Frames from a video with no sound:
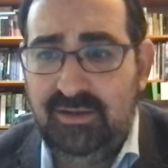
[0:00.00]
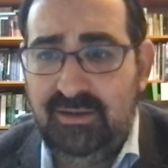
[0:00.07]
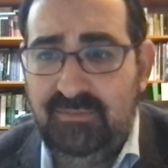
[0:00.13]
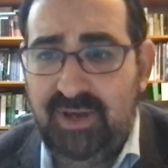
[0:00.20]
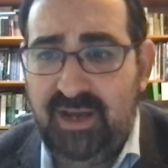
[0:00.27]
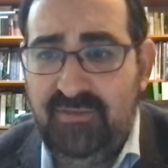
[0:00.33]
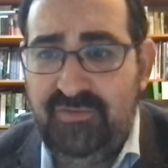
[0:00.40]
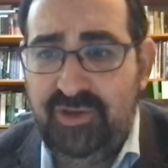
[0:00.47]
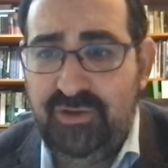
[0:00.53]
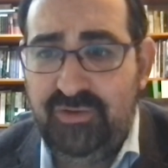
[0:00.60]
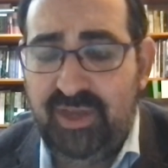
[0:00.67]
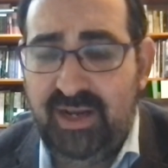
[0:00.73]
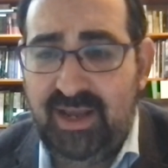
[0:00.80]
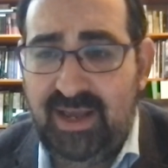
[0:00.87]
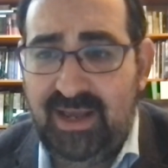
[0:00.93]
in my
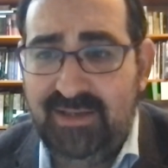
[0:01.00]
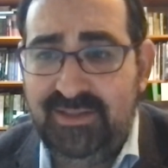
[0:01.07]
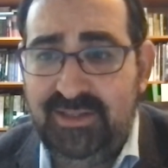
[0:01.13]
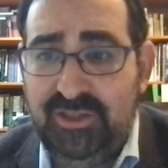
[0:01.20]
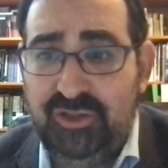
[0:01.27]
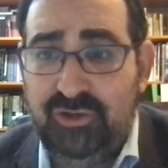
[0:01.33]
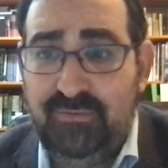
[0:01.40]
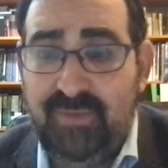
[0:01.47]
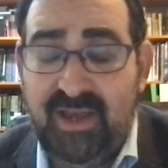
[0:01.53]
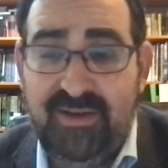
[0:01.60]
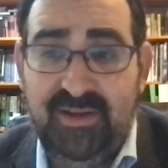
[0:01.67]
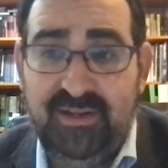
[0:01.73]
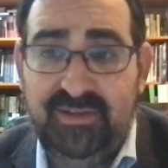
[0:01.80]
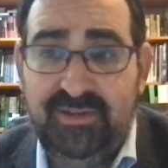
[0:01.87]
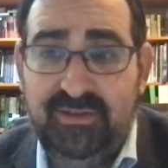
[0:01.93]
view that has these
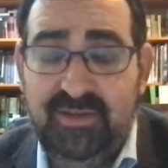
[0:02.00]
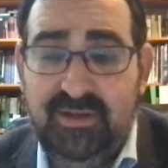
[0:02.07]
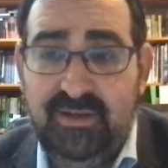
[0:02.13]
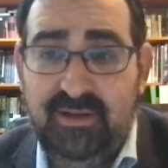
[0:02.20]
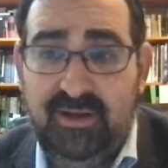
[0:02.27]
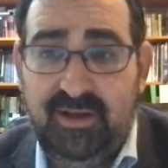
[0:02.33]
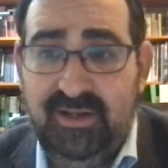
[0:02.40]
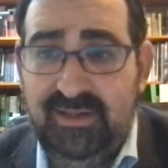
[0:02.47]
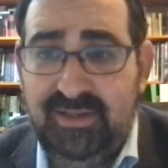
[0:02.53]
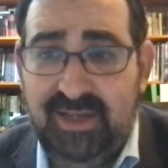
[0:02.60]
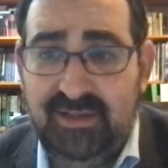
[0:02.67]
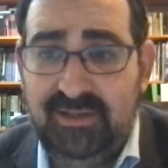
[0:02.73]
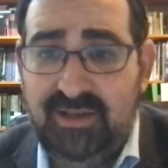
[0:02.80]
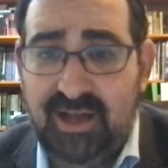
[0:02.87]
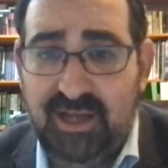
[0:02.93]
tremendous
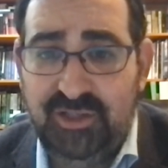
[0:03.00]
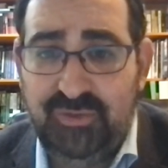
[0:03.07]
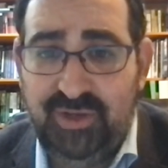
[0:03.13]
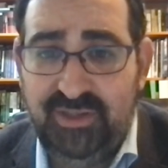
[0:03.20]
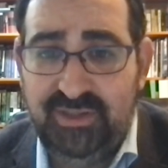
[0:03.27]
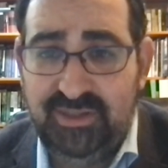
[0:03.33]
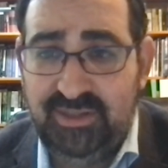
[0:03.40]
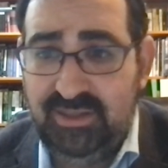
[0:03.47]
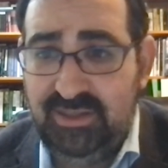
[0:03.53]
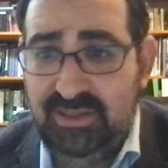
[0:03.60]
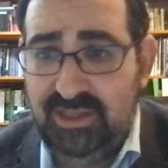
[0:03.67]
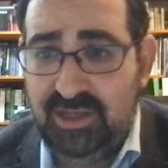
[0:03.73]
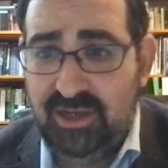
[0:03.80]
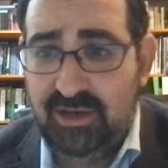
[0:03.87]
unintended consequences that